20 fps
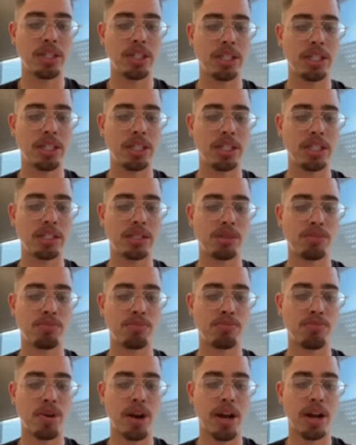these
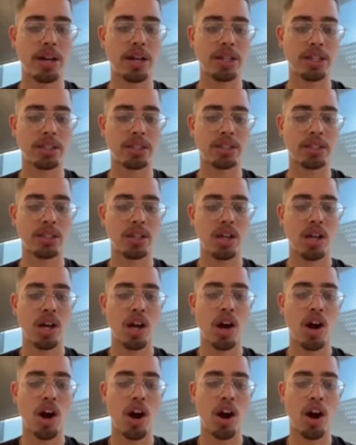products
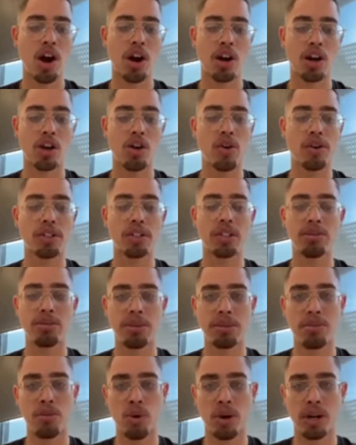are going to
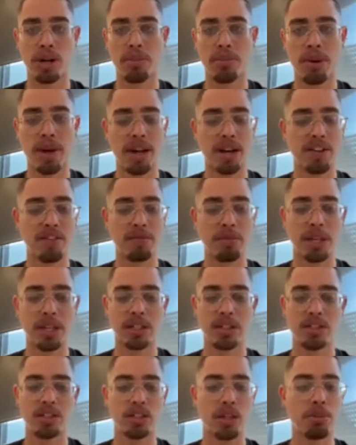be more competitive,
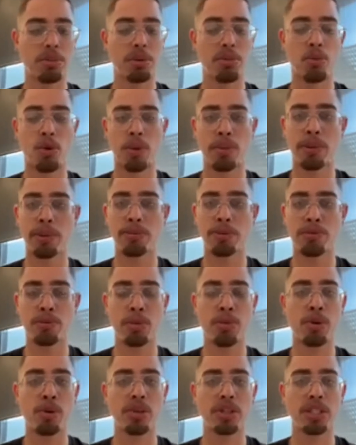meaning there's going to be more people
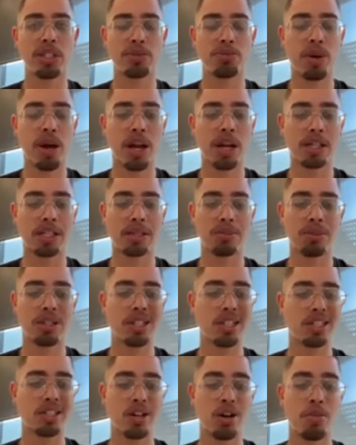promoting these products
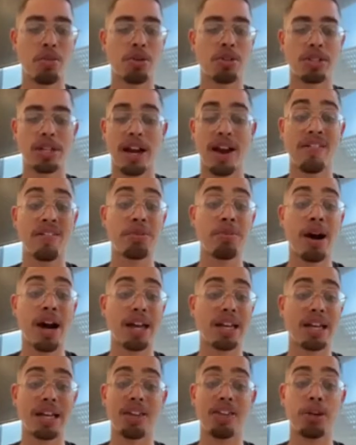because almost
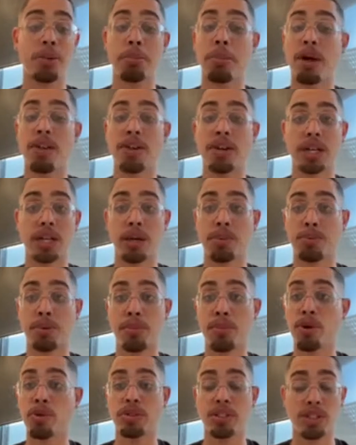everybody and their mother can
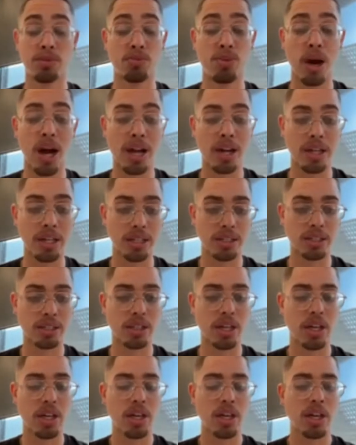promote these products.
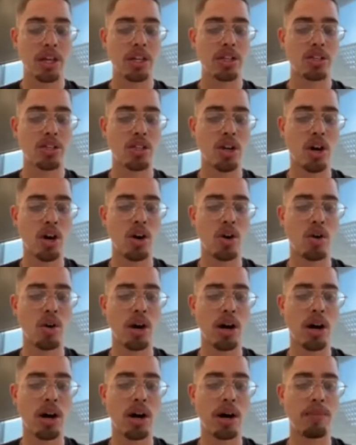
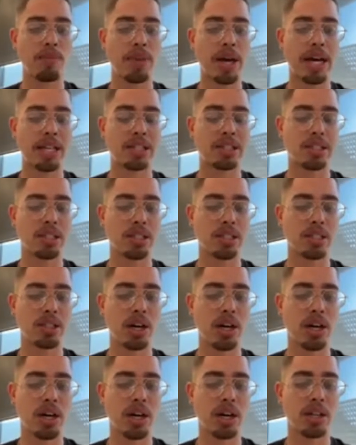So that's
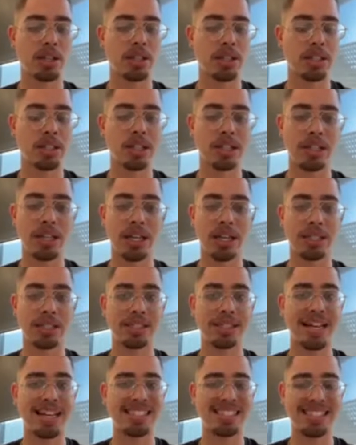the good thing
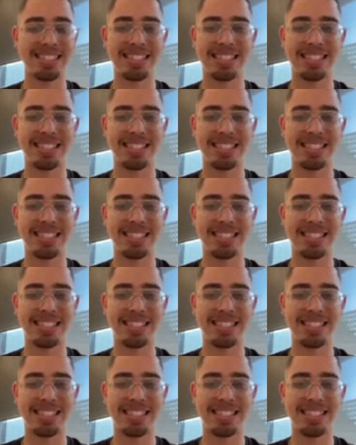is that it's